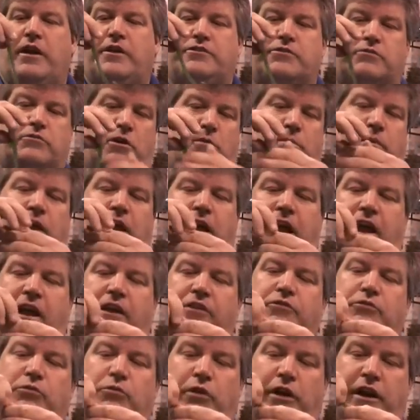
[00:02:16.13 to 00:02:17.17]
It's a worm that
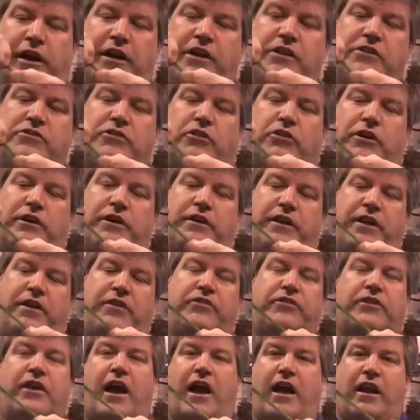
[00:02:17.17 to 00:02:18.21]
has rings or
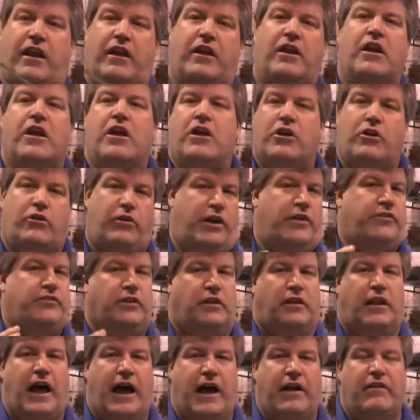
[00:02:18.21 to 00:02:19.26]
disc on it, creates
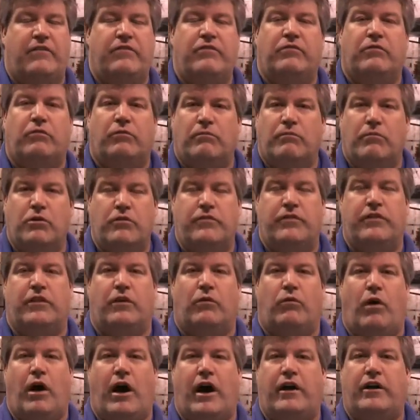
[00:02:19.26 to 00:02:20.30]
a lot of movement in
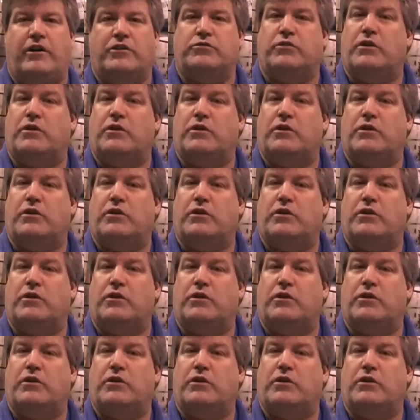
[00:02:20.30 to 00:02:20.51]
the water.